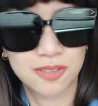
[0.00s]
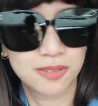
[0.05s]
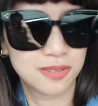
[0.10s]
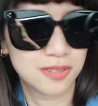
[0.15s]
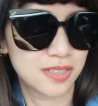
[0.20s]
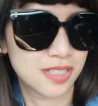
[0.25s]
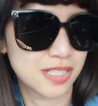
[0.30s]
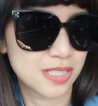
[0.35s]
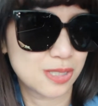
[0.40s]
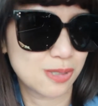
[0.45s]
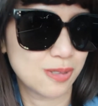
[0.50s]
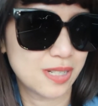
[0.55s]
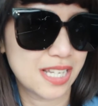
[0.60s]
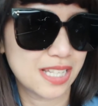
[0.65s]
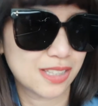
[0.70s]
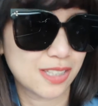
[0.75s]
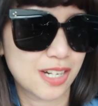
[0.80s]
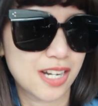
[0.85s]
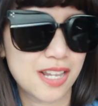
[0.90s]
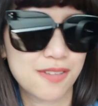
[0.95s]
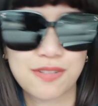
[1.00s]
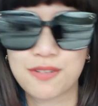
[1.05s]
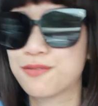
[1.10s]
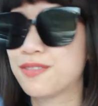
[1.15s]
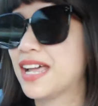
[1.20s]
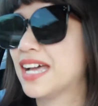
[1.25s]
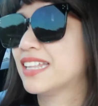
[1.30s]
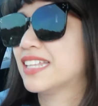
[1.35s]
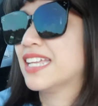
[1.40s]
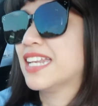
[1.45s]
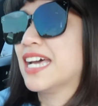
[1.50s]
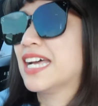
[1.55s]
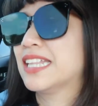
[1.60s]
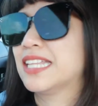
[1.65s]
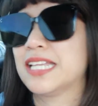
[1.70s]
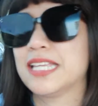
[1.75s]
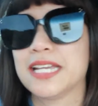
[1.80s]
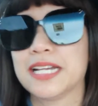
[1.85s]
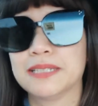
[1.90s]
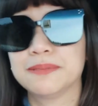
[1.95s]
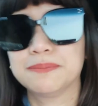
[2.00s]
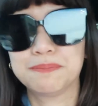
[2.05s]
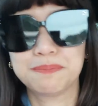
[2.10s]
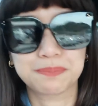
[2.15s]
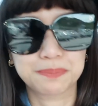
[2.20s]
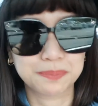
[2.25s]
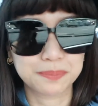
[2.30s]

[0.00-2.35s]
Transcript: roller. So, later, ipa-flatten natin yan.